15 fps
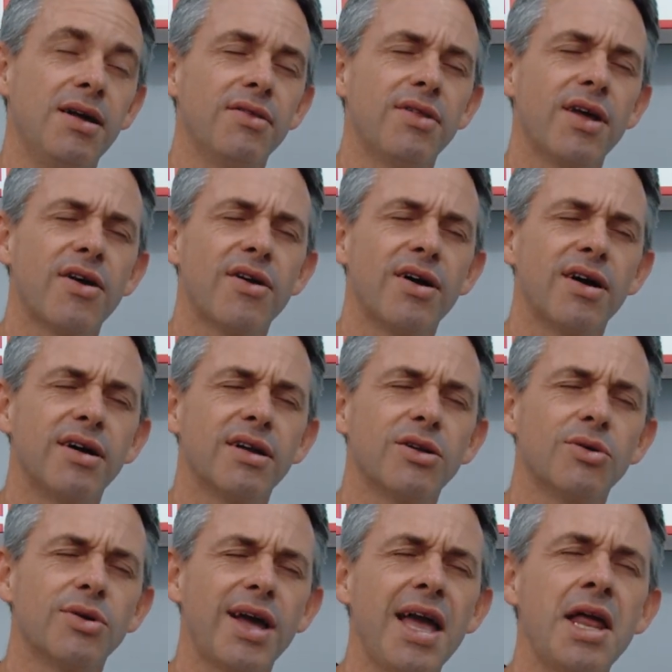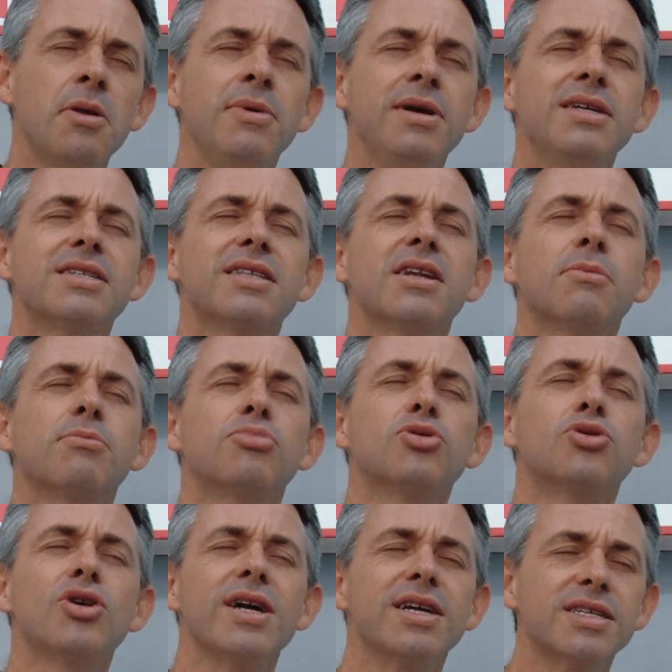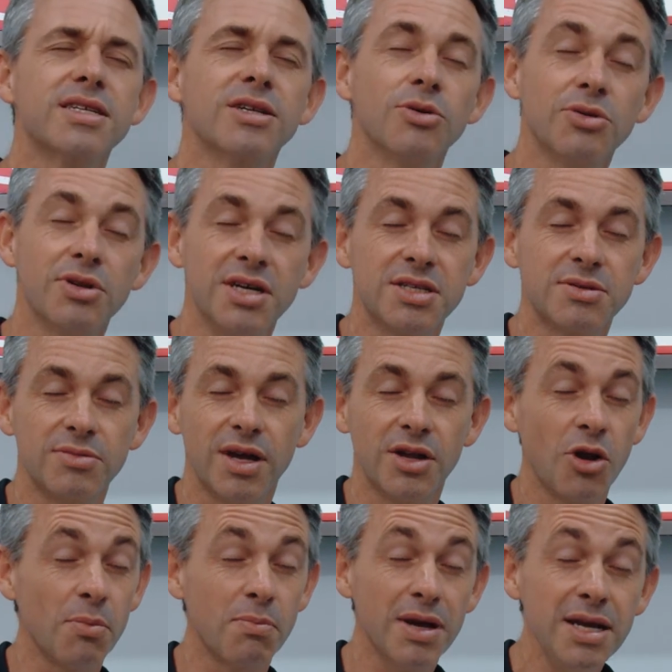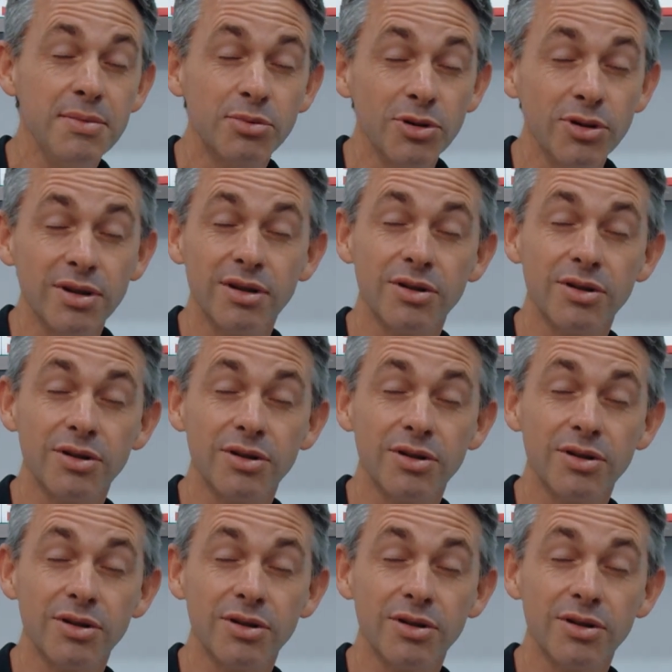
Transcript: There are, Lord, enemies that oppress. Lord, these are not people.